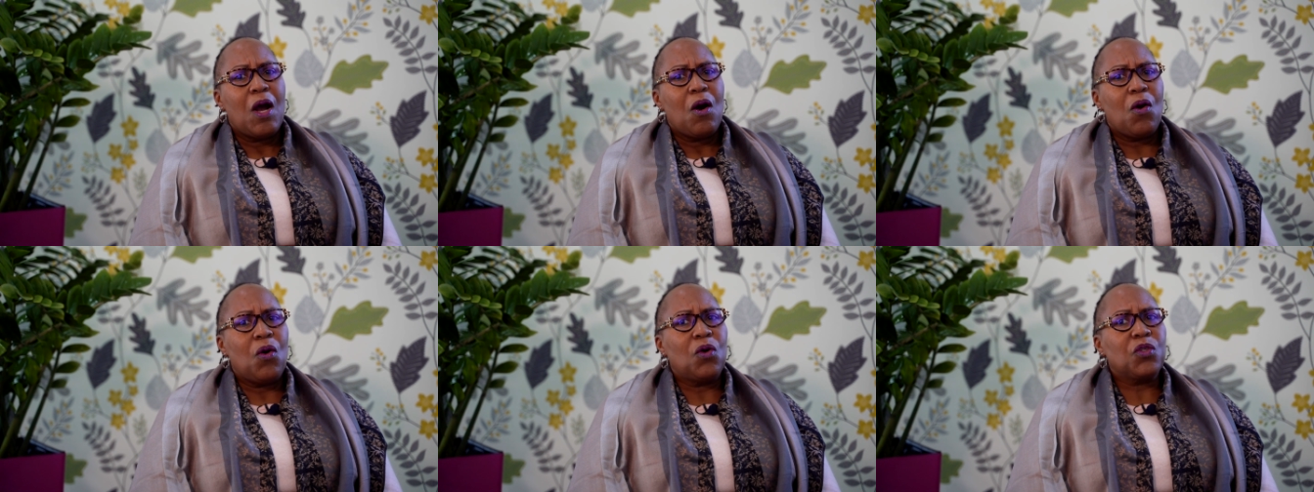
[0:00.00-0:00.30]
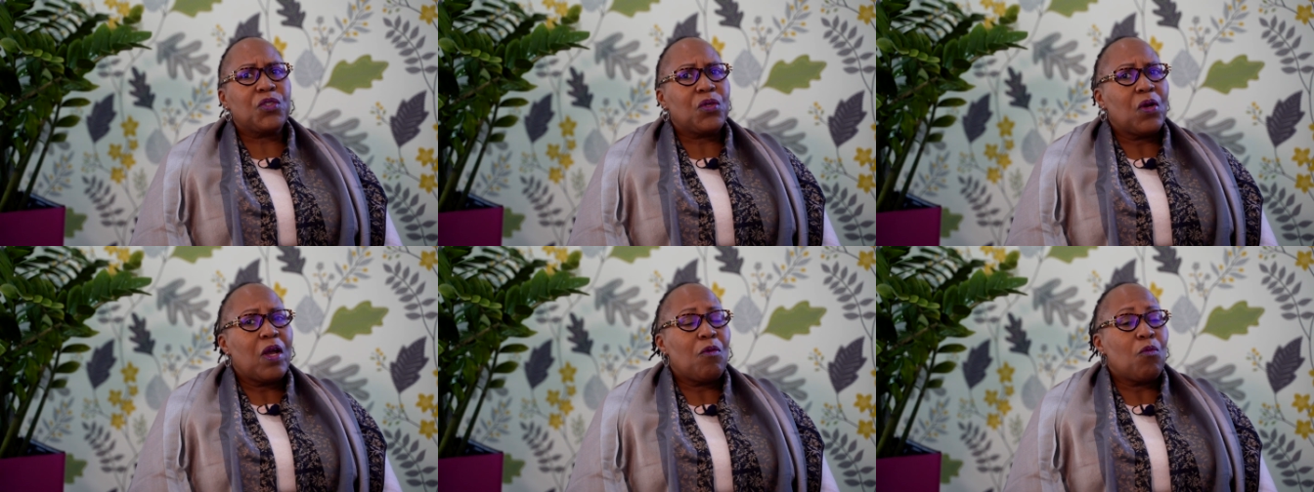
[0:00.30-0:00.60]

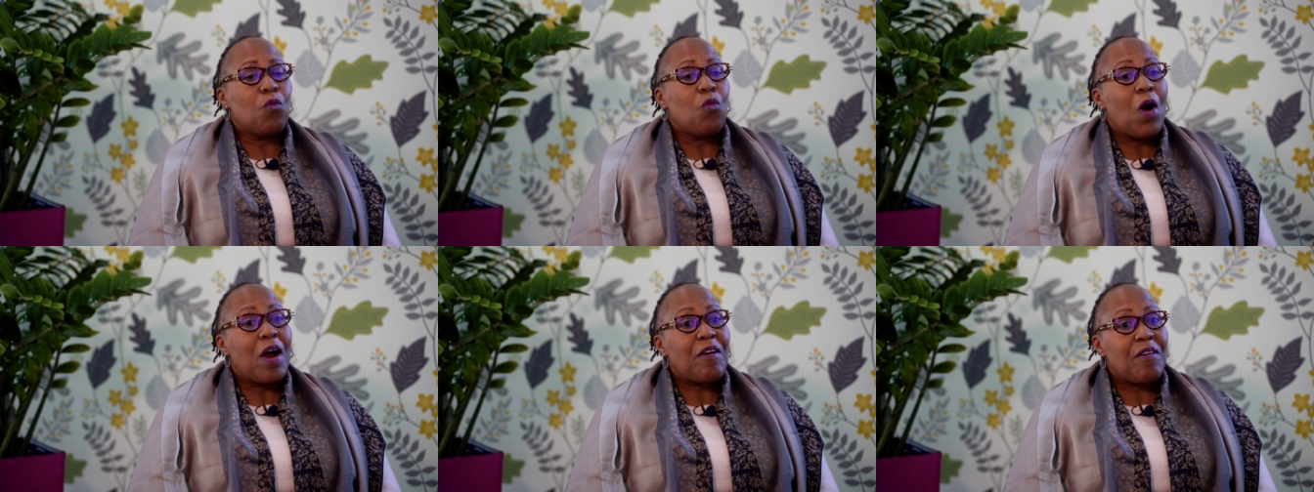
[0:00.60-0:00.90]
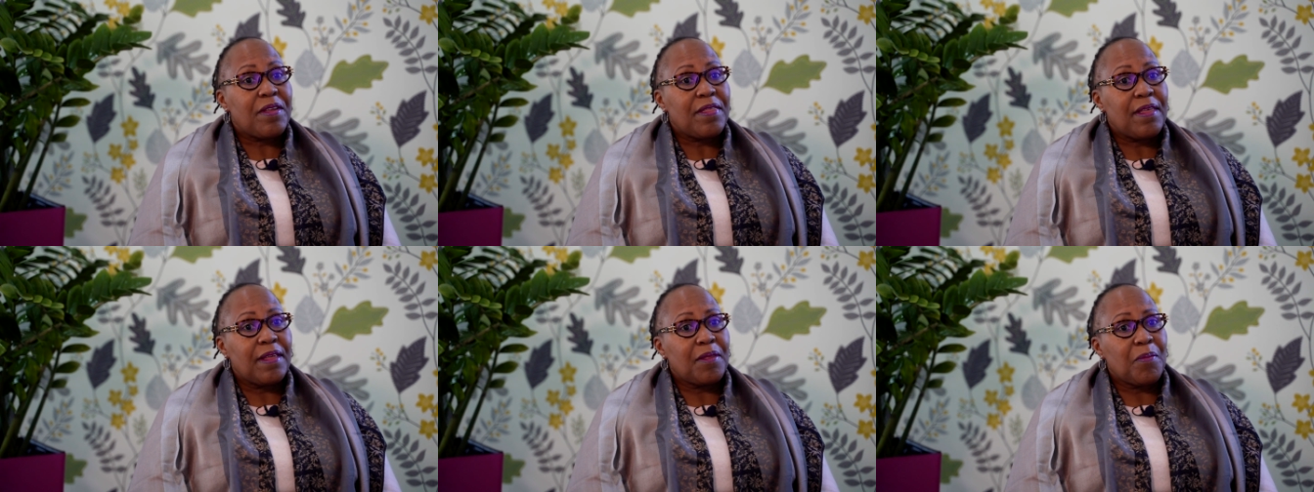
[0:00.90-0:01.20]
also have
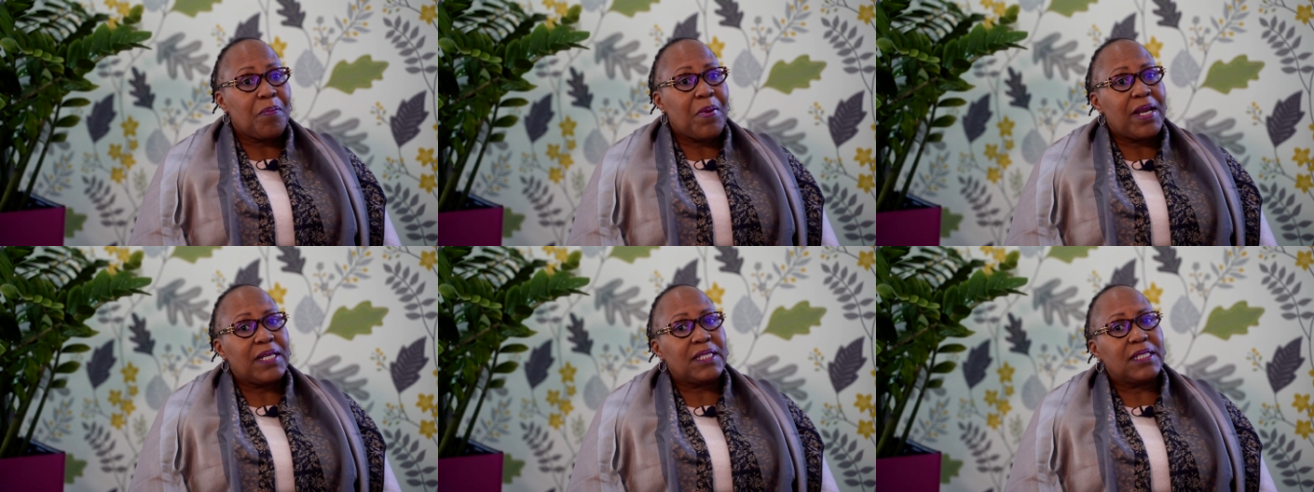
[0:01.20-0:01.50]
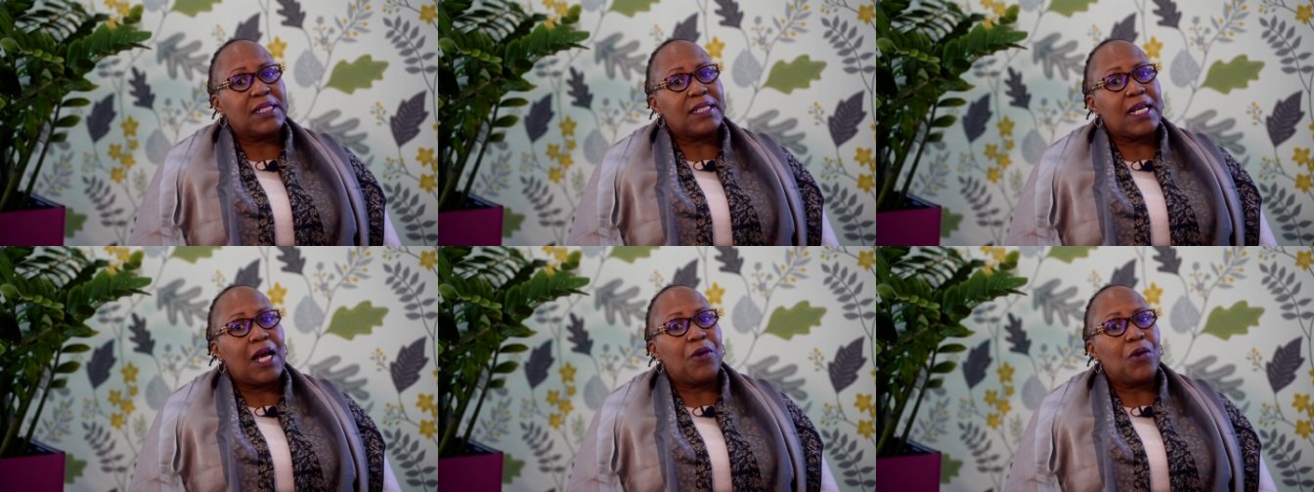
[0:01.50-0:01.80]
worry that the
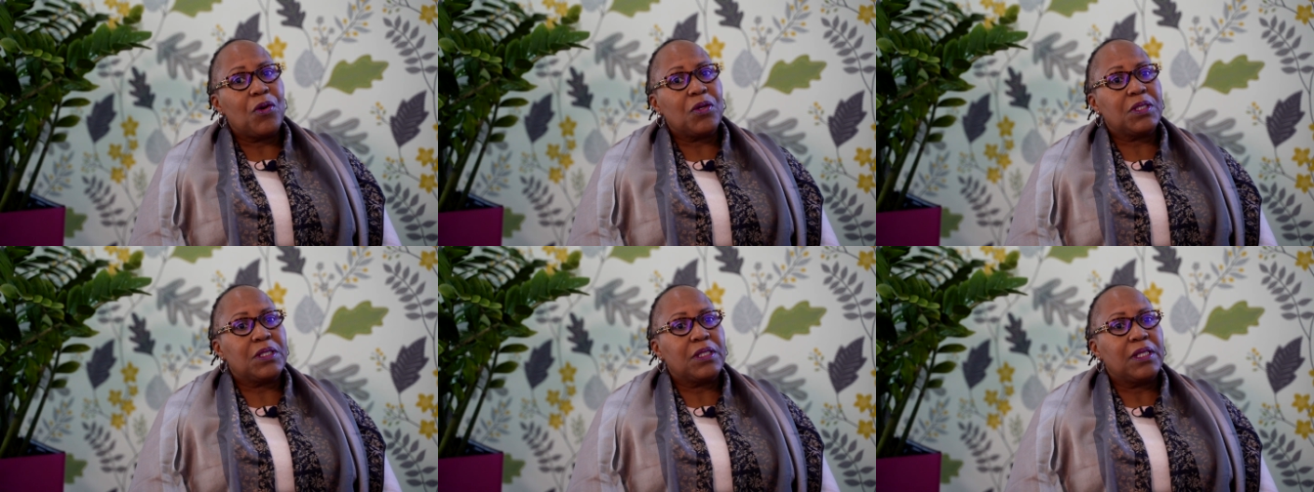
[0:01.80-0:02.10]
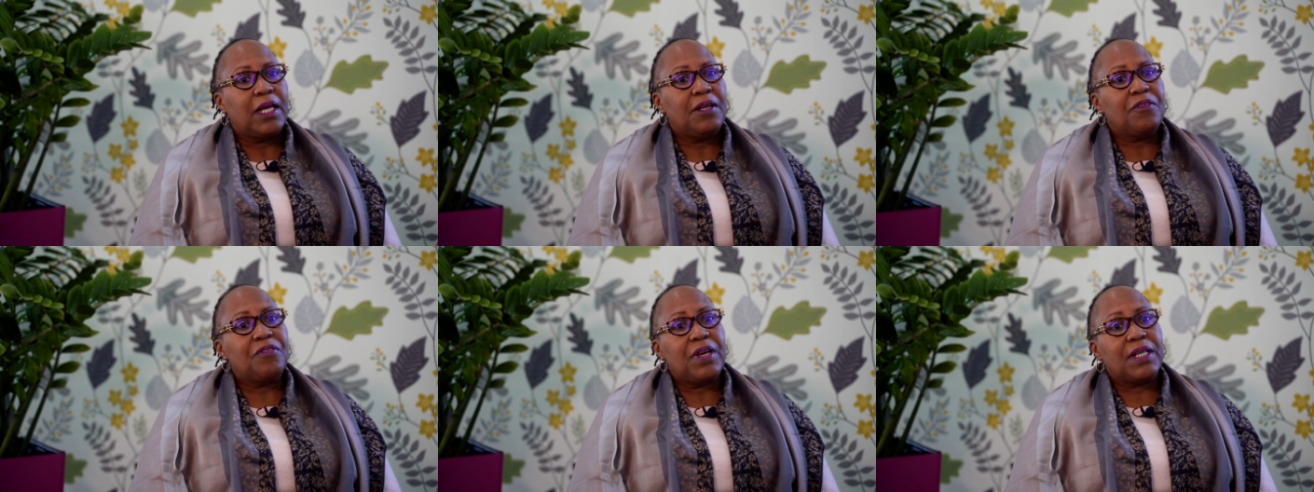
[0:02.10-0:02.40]
patients are not
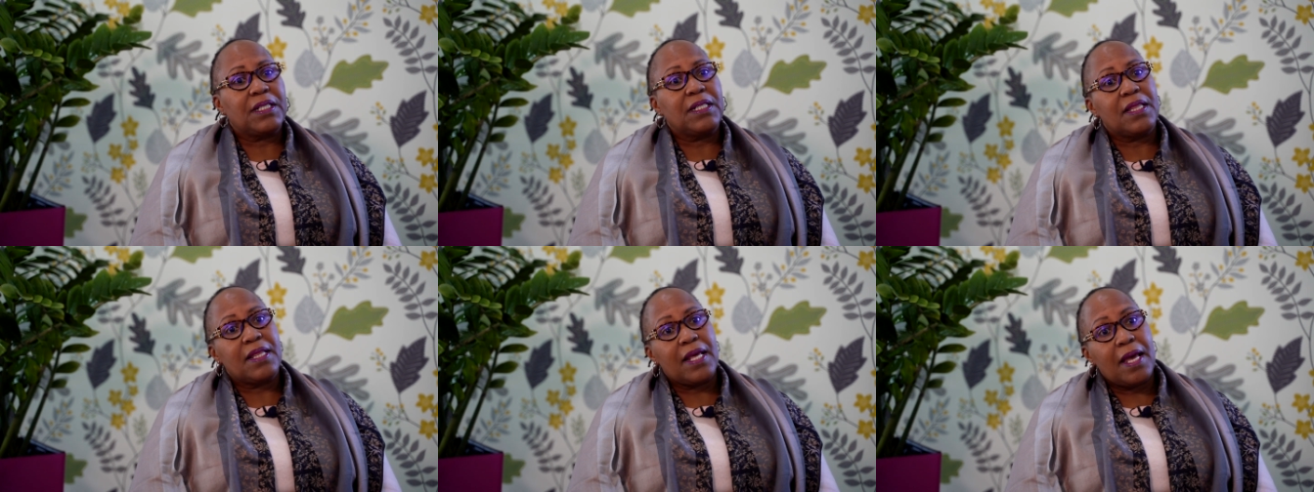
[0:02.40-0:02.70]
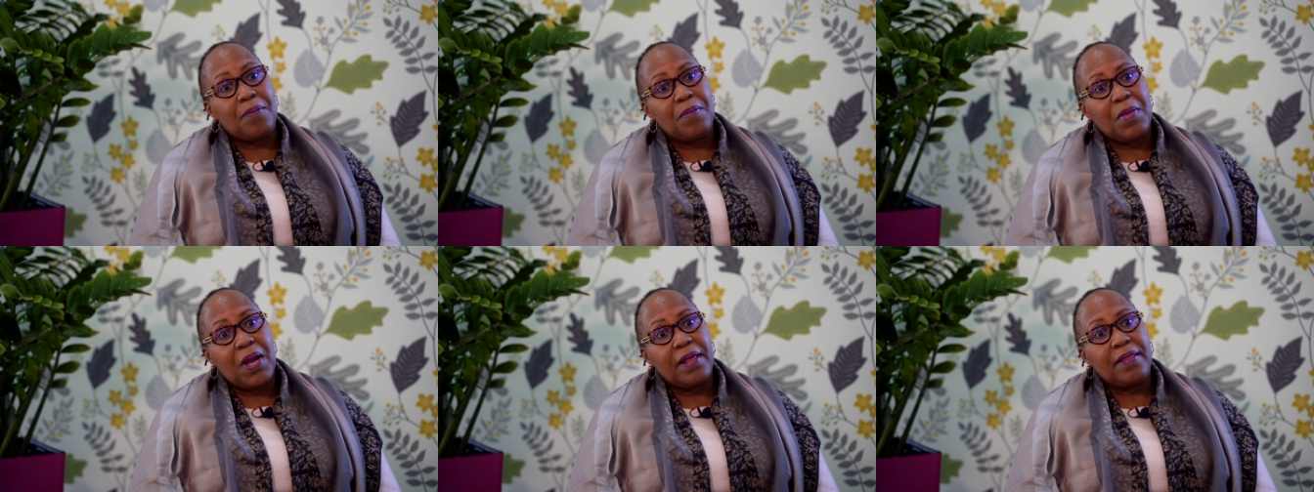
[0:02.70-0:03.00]
infecting
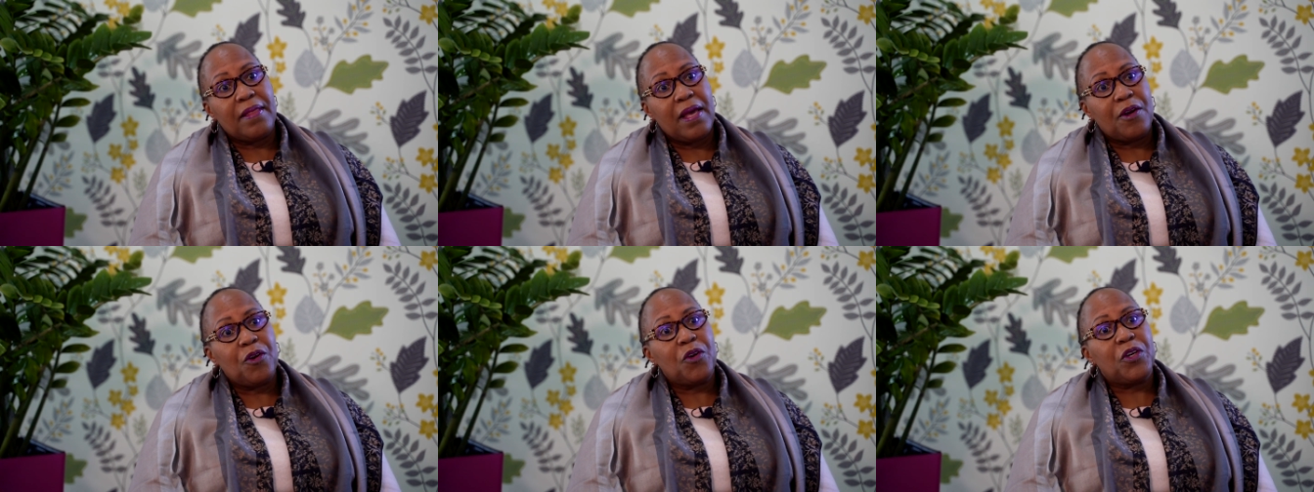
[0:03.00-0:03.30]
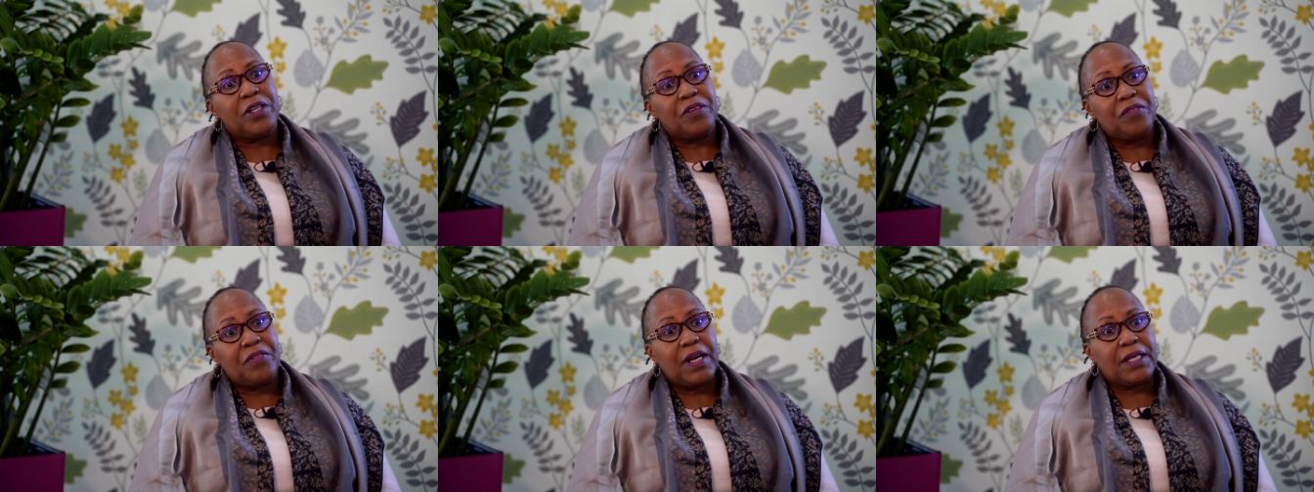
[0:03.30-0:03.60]
them and they are
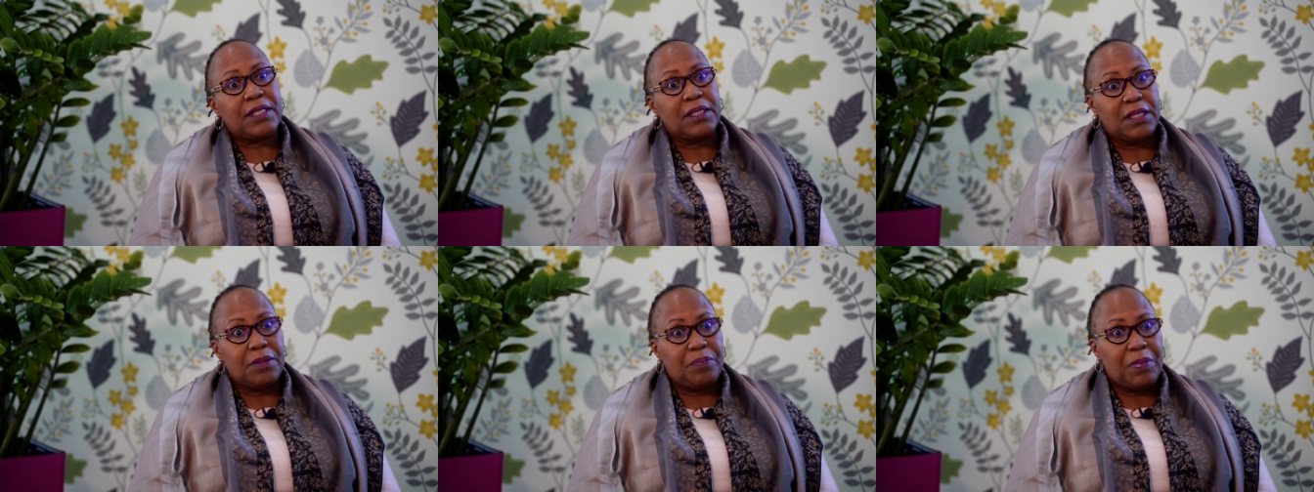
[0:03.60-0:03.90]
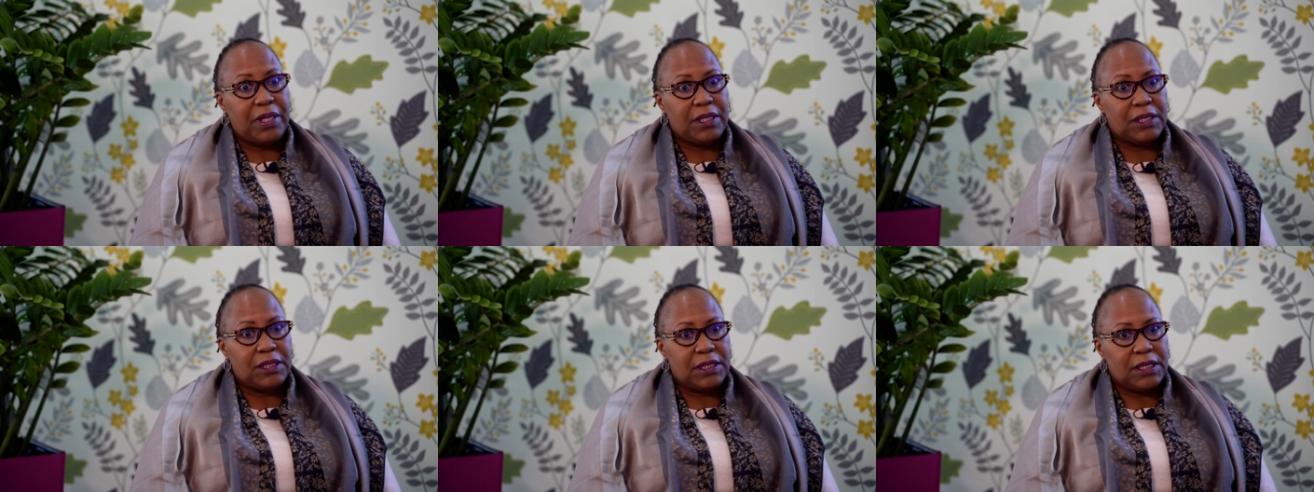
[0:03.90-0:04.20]
not infecting the
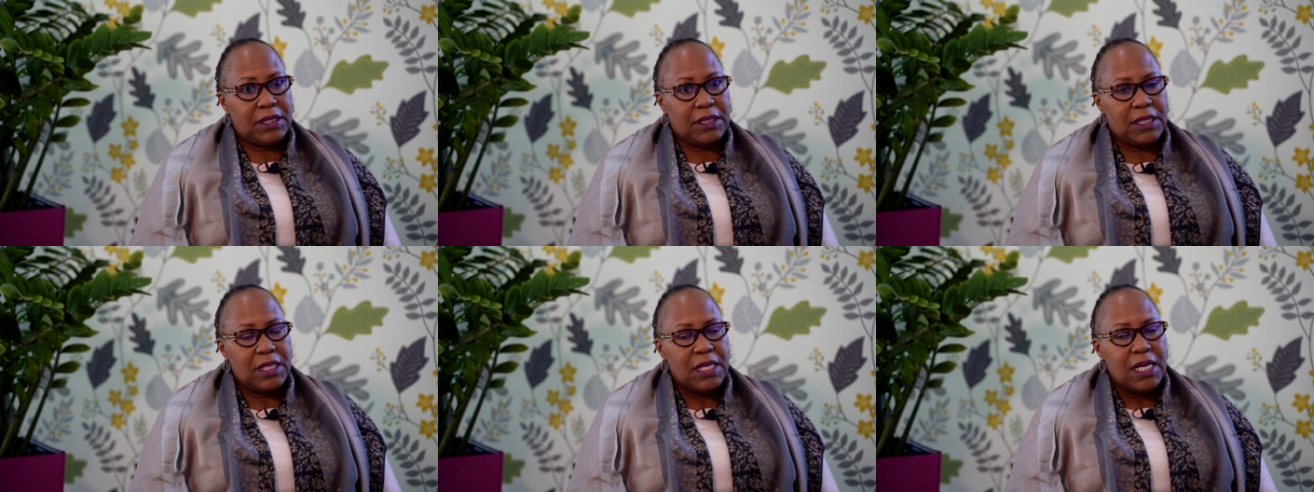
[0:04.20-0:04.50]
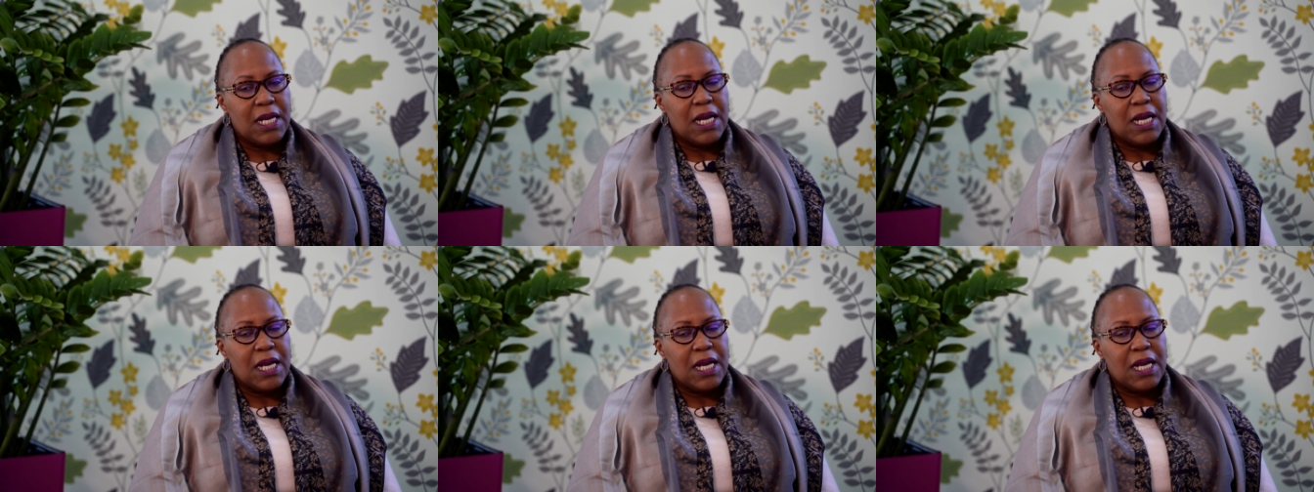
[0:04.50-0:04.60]
patients.